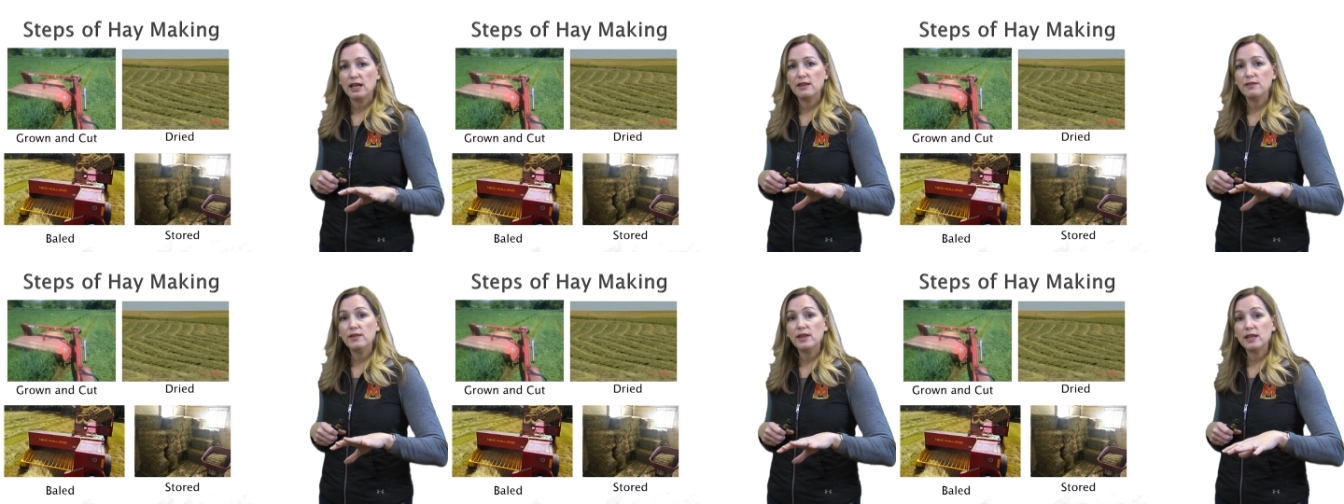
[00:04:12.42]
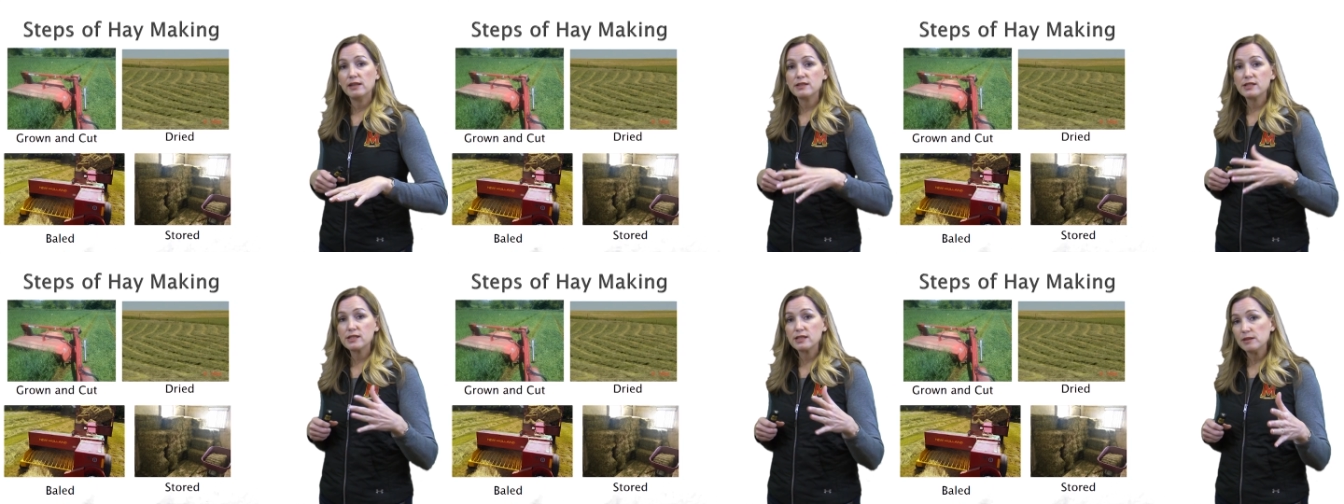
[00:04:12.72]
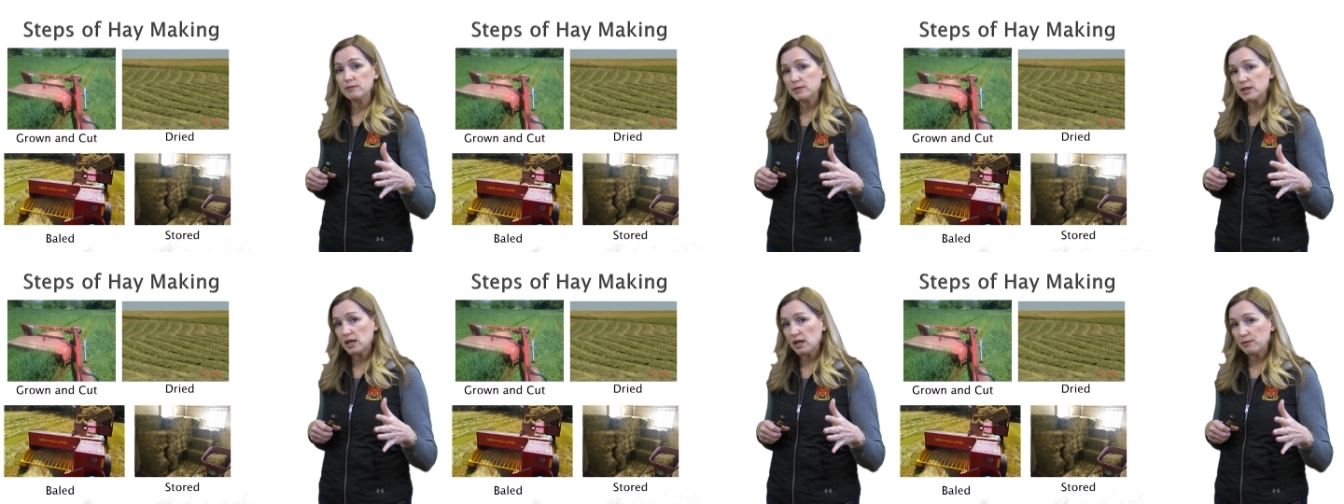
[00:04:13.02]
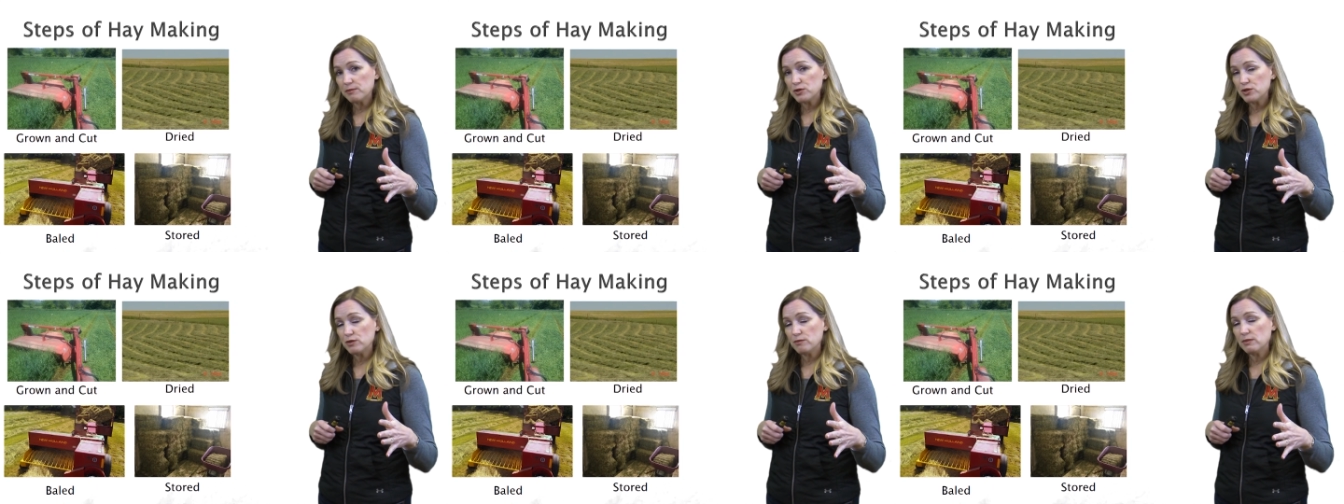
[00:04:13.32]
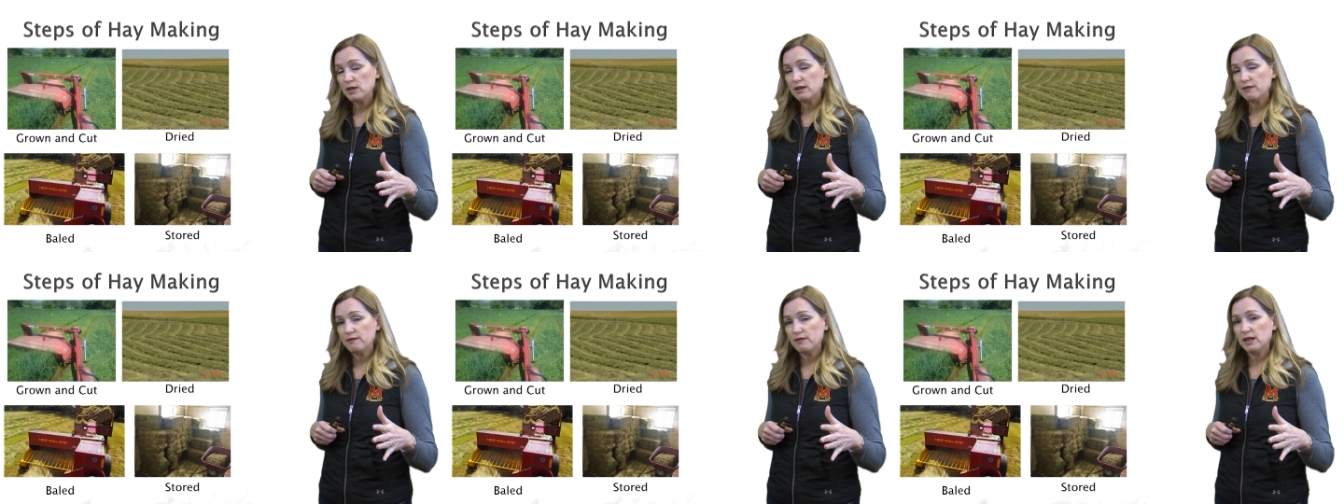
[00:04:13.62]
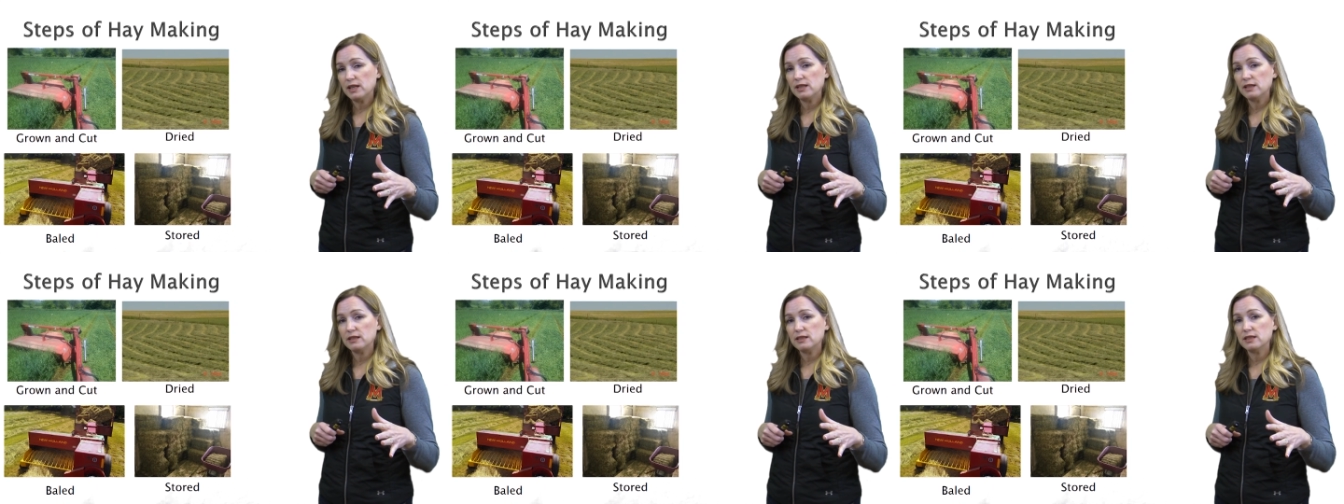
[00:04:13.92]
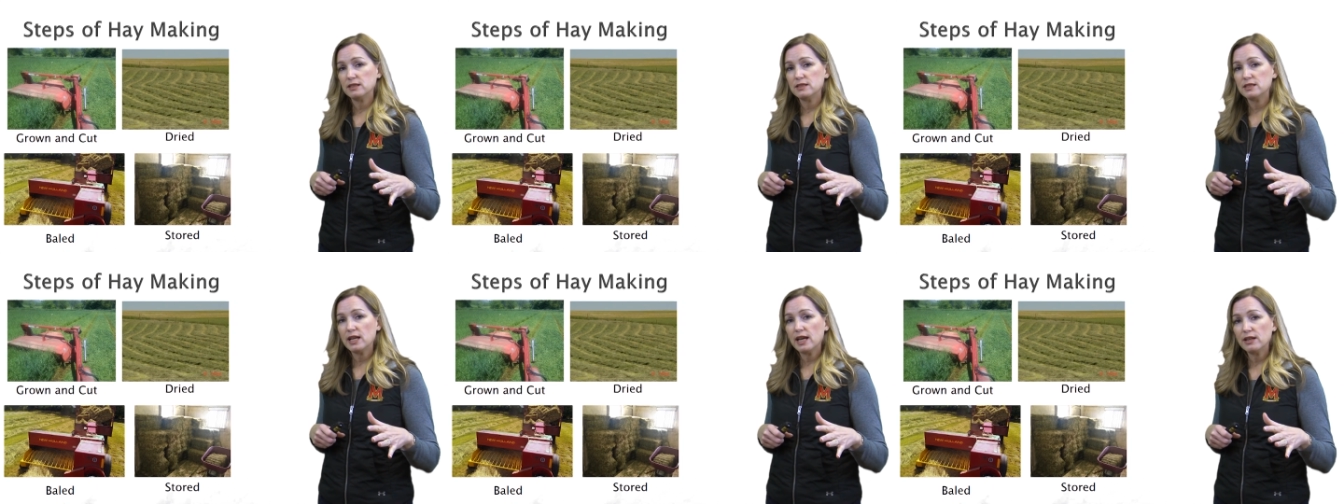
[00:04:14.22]
And then sometimes you may find
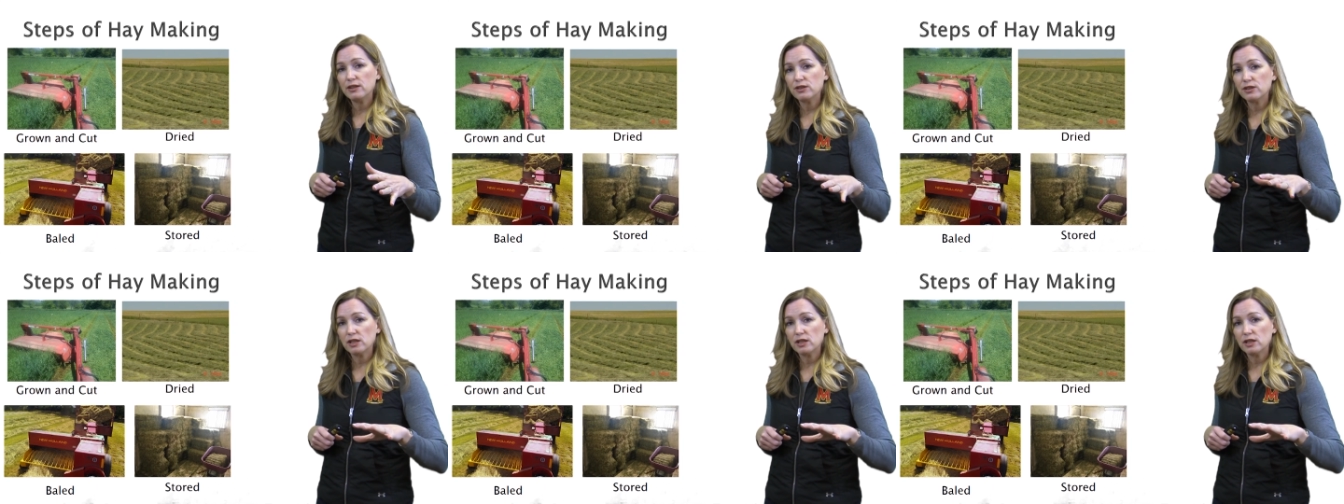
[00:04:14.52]
a tedder